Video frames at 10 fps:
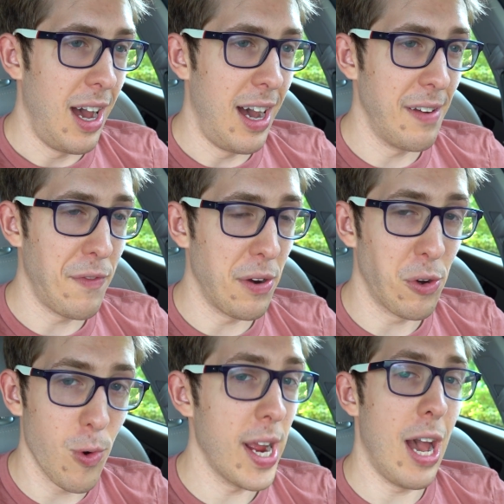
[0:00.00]
Uh, I
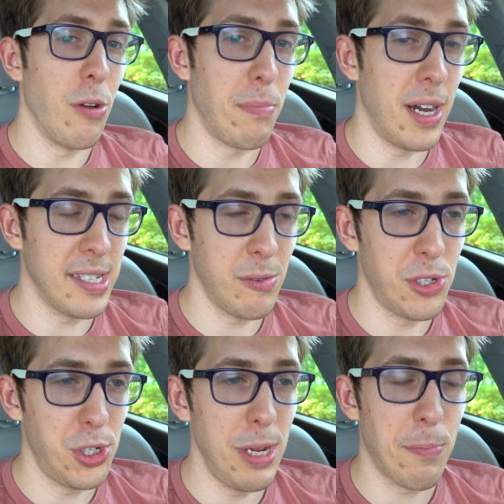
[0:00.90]
found a Greyhound bus that
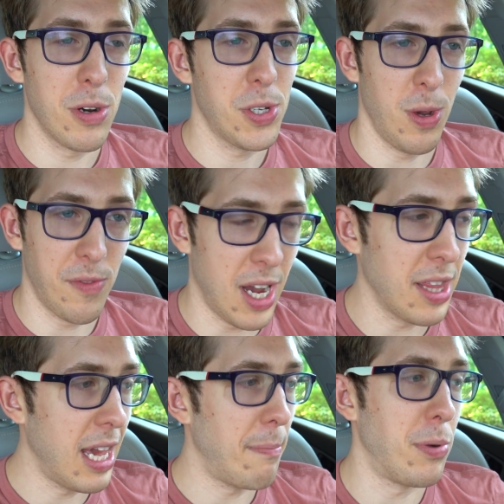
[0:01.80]
was cheaper, so I've
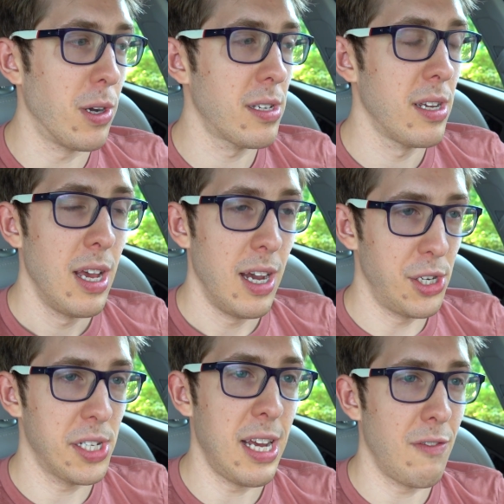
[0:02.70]
got that booked.
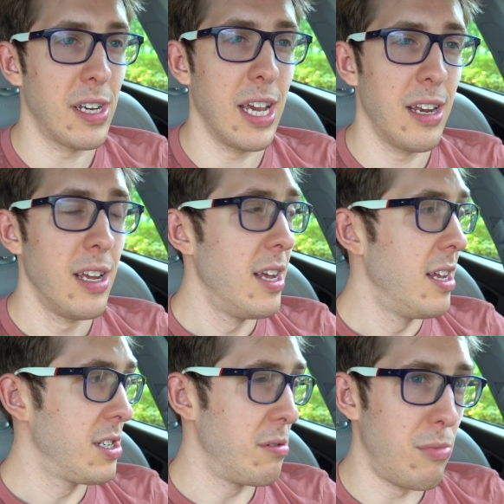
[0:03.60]
I just have to get
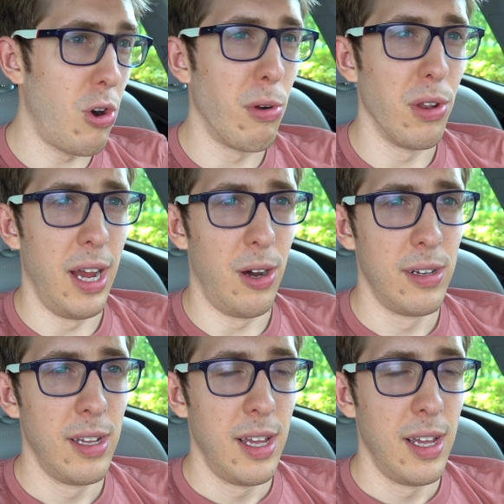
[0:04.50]
to Mobile now.